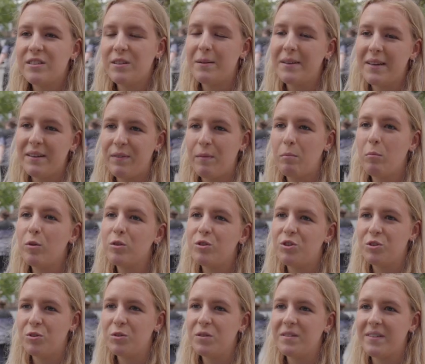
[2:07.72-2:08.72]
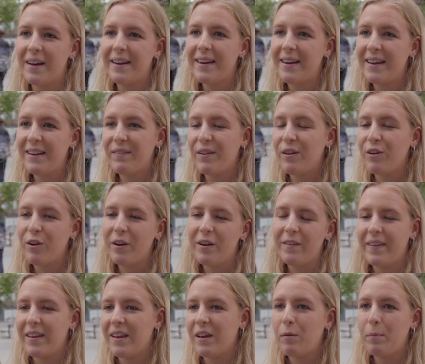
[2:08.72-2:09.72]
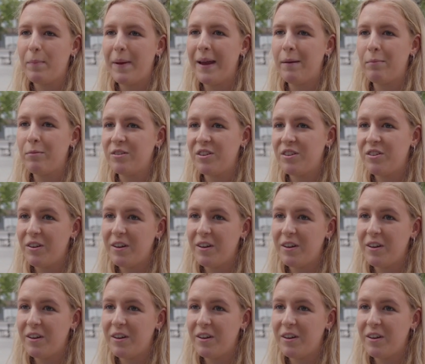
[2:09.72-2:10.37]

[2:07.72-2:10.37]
So many different modules I didn't even know that you would be able to